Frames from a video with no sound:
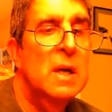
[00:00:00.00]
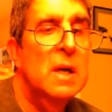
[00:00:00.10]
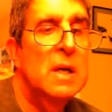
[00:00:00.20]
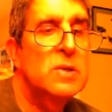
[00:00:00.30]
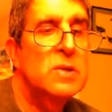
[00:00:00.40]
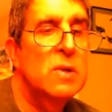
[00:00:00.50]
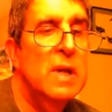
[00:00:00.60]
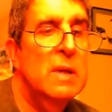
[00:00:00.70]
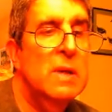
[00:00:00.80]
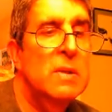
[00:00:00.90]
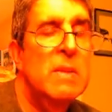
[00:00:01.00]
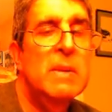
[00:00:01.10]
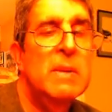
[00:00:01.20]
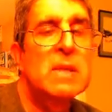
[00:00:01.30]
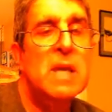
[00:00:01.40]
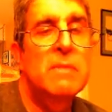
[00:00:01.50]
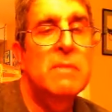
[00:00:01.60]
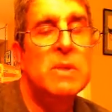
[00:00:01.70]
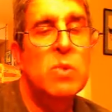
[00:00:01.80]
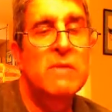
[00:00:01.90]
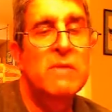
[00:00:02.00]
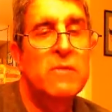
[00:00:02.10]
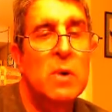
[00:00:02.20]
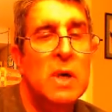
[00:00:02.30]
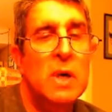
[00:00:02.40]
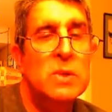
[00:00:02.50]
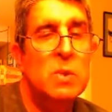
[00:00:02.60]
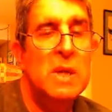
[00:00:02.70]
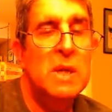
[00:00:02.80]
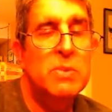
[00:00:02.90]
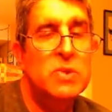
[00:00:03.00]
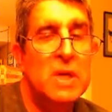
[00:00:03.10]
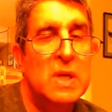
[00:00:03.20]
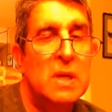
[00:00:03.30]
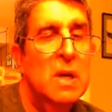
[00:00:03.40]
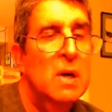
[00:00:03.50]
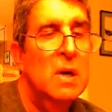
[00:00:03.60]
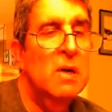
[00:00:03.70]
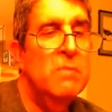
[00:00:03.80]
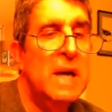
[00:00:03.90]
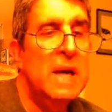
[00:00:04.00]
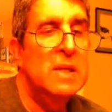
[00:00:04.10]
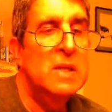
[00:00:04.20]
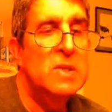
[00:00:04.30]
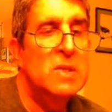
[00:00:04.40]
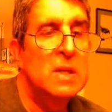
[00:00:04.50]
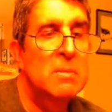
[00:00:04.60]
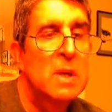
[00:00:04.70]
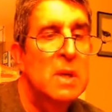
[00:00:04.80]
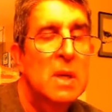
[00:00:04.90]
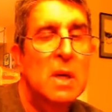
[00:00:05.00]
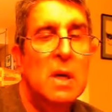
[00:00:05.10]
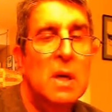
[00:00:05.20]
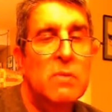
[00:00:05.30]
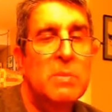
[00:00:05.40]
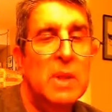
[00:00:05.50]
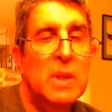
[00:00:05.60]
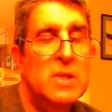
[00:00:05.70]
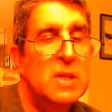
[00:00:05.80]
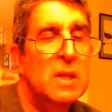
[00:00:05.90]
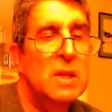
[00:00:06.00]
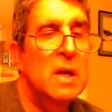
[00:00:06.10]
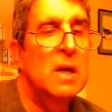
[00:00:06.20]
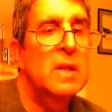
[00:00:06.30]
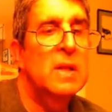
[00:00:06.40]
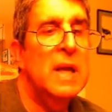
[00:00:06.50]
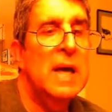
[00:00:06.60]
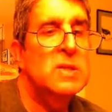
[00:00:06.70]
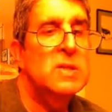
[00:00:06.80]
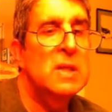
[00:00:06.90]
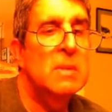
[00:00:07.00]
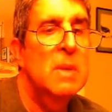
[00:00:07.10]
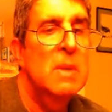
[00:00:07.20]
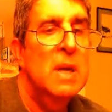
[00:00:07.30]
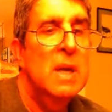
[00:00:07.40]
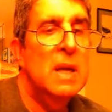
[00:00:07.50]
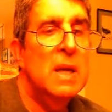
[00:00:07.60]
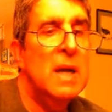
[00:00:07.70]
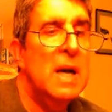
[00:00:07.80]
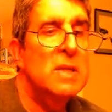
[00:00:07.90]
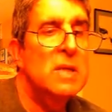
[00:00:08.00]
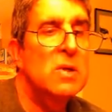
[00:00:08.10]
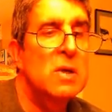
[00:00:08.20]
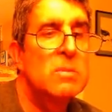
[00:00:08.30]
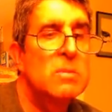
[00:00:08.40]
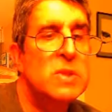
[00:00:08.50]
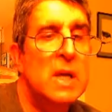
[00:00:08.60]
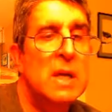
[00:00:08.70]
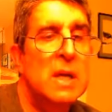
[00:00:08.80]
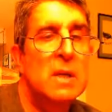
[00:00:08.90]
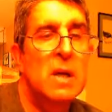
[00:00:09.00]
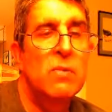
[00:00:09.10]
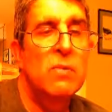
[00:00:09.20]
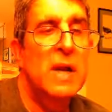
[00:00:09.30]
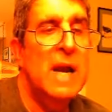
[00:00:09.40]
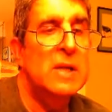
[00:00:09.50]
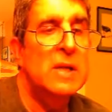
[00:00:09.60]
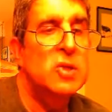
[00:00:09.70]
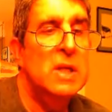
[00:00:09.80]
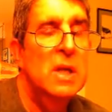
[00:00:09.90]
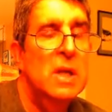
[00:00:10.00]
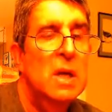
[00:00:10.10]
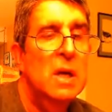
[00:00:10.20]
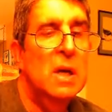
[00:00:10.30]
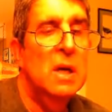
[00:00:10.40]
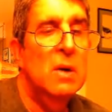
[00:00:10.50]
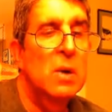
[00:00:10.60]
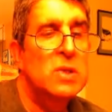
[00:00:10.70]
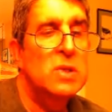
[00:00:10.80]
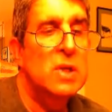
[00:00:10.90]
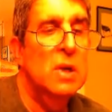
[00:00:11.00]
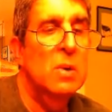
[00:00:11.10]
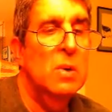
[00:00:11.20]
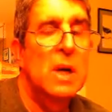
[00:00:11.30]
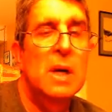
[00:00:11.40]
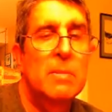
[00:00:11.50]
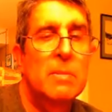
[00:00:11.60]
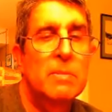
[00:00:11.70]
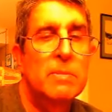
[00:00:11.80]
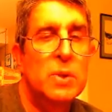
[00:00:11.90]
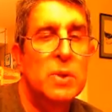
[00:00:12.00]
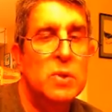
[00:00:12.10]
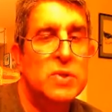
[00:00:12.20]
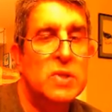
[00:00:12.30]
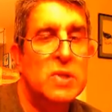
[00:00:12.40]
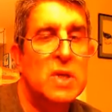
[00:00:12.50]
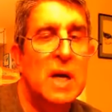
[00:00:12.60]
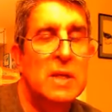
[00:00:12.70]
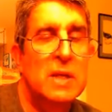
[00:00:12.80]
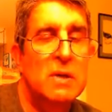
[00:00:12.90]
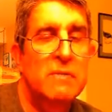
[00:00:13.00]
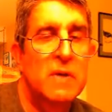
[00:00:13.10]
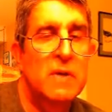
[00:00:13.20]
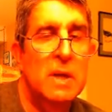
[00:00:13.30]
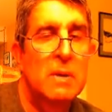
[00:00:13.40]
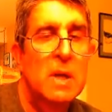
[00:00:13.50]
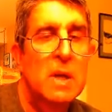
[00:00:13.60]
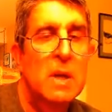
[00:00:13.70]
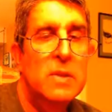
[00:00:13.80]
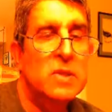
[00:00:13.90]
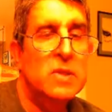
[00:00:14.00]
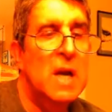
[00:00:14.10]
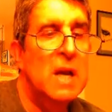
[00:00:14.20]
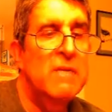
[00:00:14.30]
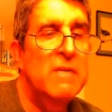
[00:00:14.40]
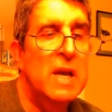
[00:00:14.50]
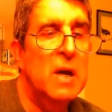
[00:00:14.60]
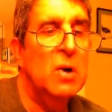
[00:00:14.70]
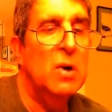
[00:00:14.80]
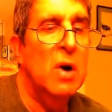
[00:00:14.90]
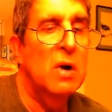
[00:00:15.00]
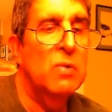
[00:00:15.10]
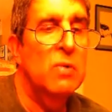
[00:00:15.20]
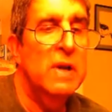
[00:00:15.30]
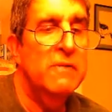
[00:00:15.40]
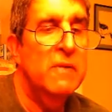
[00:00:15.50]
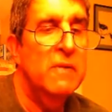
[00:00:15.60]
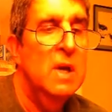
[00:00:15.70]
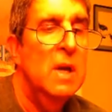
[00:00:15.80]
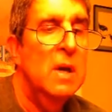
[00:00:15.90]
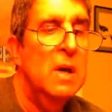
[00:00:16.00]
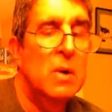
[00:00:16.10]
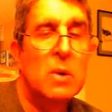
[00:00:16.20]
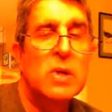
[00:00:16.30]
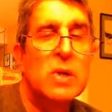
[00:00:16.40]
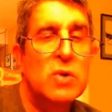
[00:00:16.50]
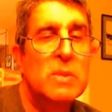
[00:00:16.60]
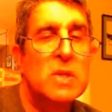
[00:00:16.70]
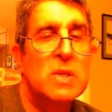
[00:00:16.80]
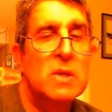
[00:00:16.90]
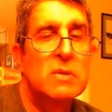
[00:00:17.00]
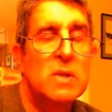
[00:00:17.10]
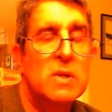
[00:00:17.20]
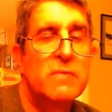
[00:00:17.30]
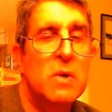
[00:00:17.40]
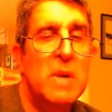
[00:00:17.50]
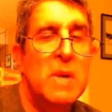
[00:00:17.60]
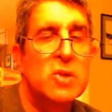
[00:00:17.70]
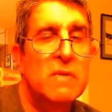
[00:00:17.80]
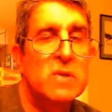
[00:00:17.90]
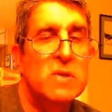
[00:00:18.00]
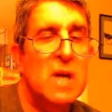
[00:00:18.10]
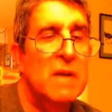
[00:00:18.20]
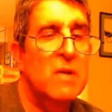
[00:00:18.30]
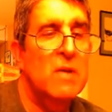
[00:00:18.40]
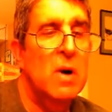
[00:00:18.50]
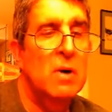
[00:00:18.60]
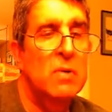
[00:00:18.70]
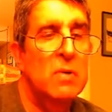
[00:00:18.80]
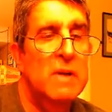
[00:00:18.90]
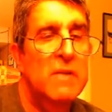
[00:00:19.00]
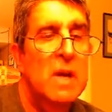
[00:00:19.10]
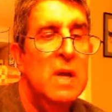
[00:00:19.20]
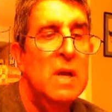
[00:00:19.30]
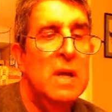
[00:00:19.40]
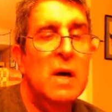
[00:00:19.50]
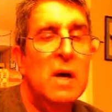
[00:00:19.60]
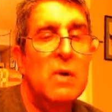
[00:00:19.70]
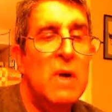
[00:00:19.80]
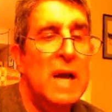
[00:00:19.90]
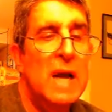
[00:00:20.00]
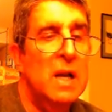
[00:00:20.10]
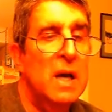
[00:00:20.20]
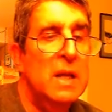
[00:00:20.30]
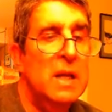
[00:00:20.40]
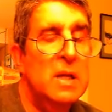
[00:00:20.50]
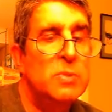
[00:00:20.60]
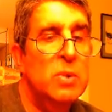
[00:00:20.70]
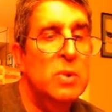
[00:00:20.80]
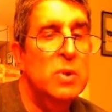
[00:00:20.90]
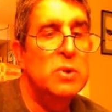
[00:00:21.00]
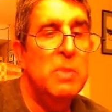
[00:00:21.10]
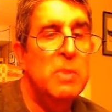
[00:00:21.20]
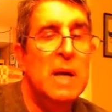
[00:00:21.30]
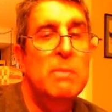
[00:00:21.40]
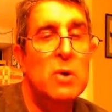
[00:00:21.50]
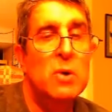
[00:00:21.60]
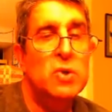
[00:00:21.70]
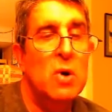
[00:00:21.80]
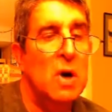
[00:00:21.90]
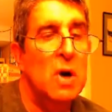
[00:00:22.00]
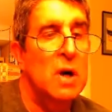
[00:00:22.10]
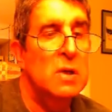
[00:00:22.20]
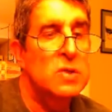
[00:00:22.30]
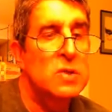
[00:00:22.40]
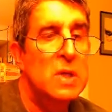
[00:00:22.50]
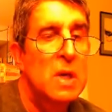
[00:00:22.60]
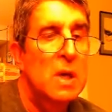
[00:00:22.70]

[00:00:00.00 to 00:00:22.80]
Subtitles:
So they may contain between 4 and 20% of magnesium, replacing the calcium. And echinoderms and red algae also produce this kind of a coral reef, or contribute to the formation of this kind of coral reef. Now, aragonite is produced by most corals.